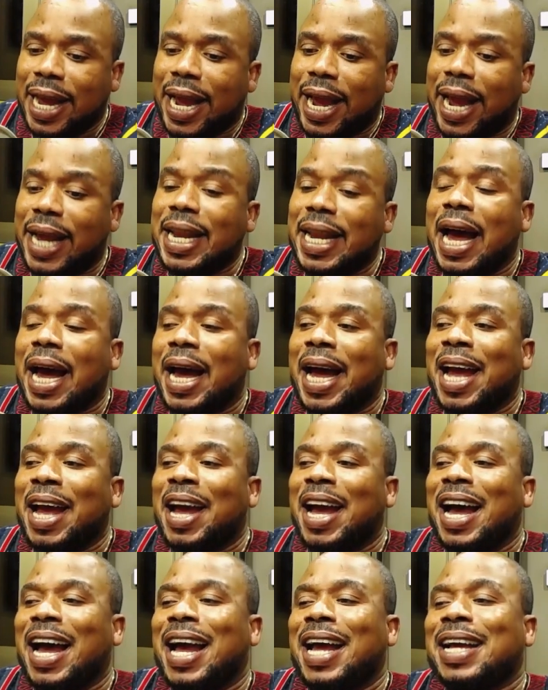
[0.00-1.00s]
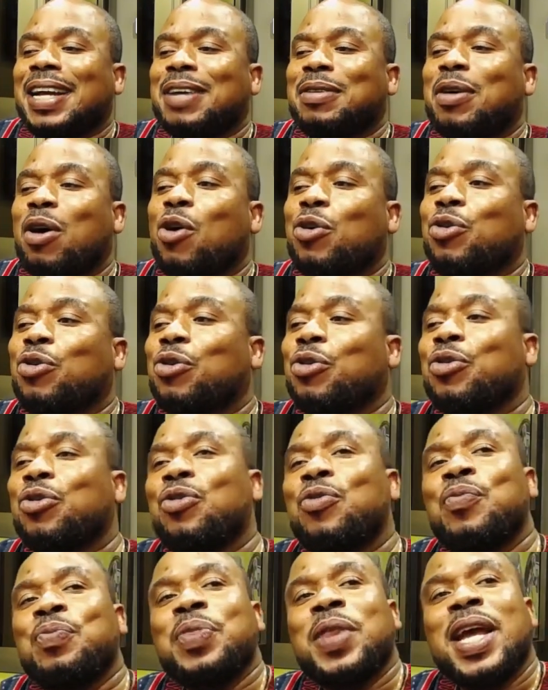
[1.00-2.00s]
And
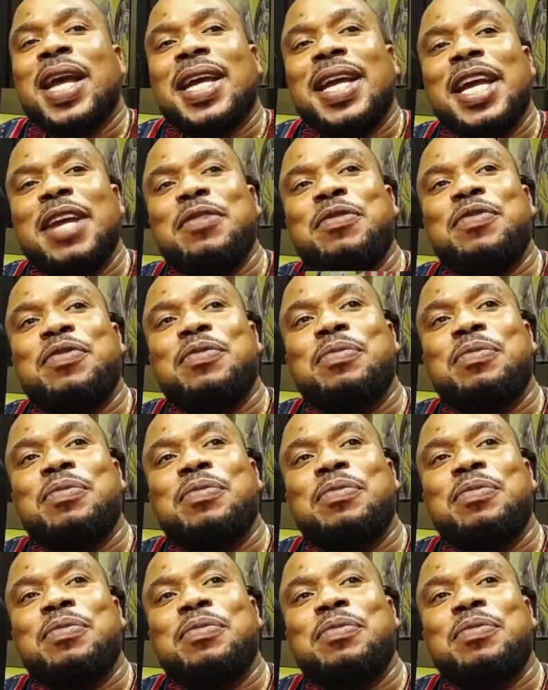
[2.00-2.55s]
if